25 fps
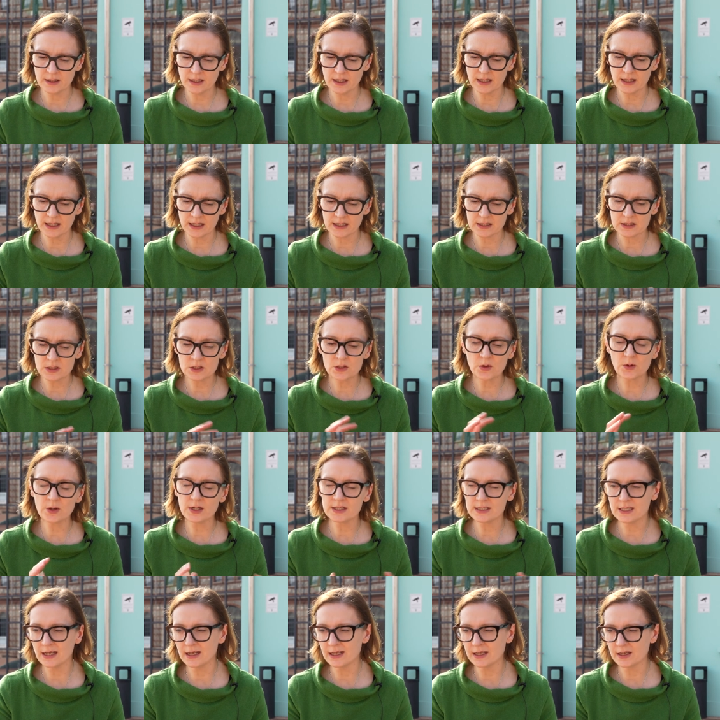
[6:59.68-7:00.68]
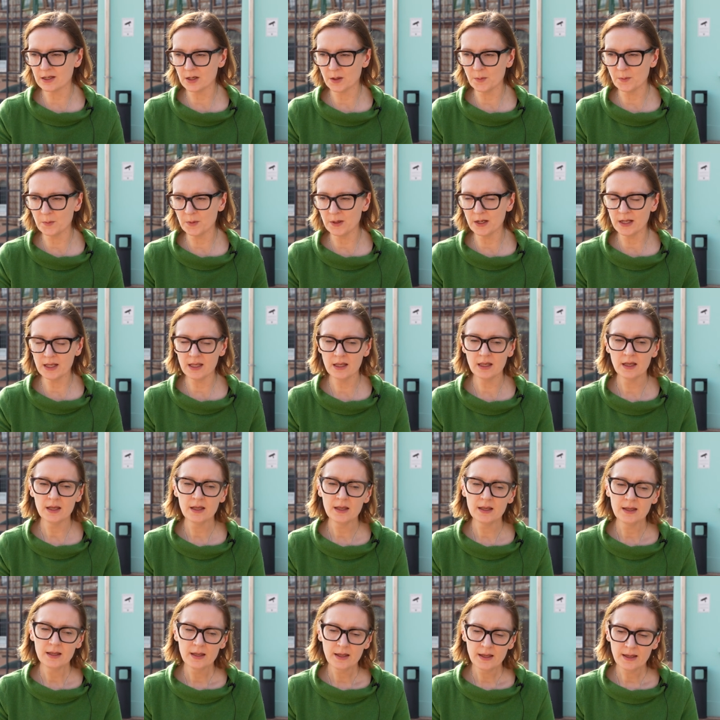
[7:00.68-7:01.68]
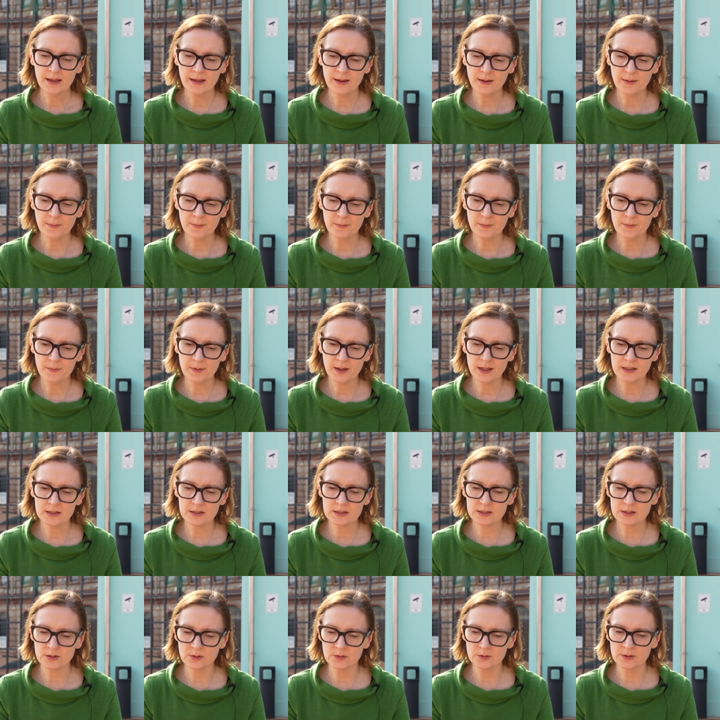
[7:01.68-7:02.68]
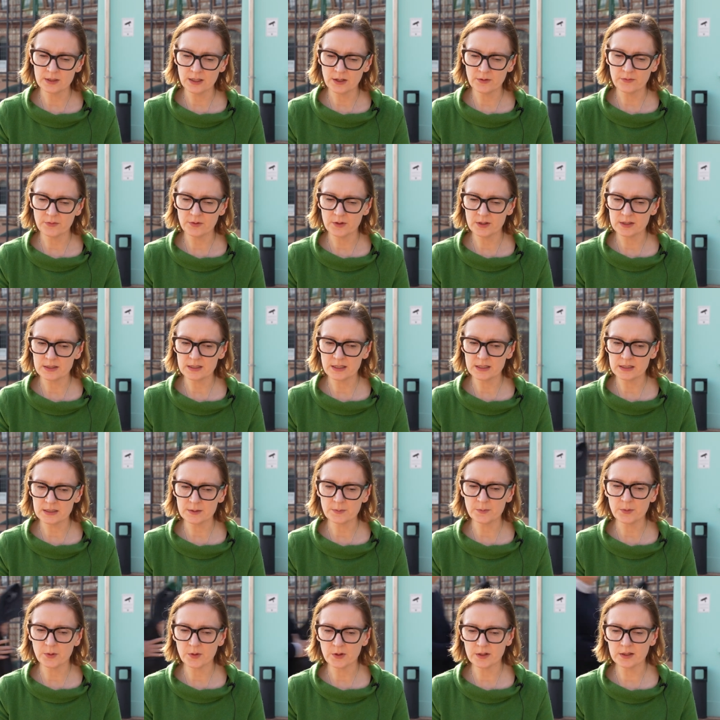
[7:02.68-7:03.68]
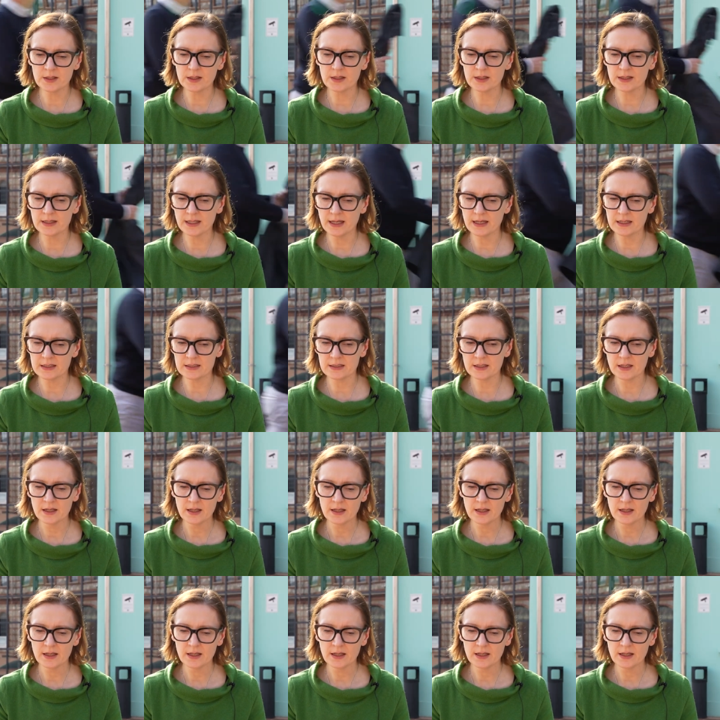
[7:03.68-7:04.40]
like a storytelling company, and so therefore it's important that